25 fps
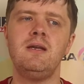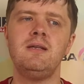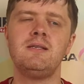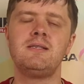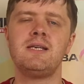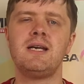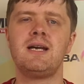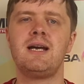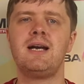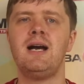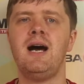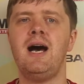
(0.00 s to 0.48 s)

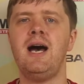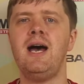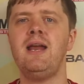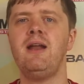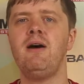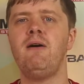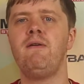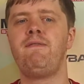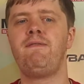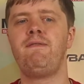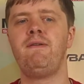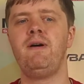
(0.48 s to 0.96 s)
a
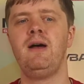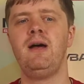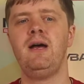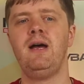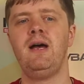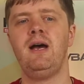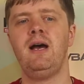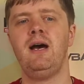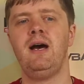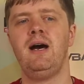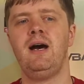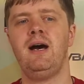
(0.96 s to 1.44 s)
kind of
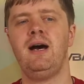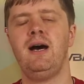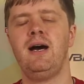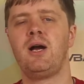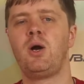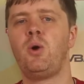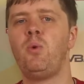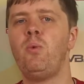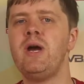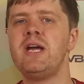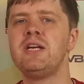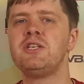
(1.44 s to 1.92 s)

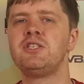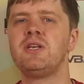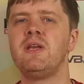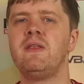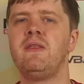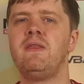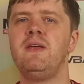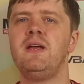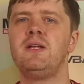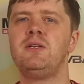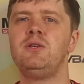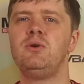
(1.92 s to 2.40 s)

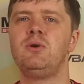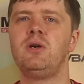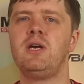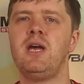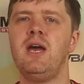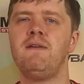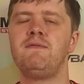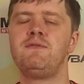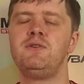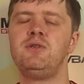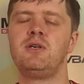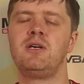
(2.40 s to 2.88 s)
question that you
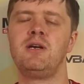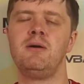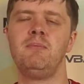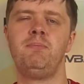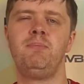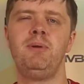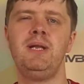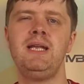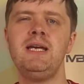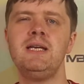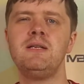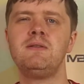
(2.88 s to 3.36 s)
have to
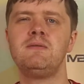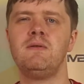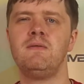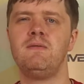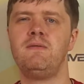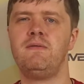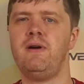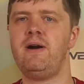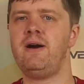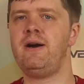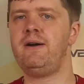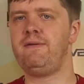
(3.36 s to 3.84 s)
complete
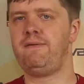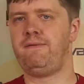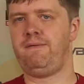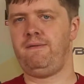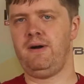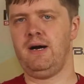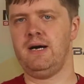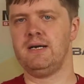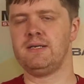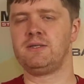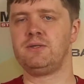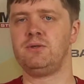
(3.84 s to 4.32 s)
very
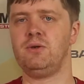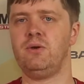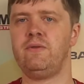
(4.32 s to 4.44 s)
fast.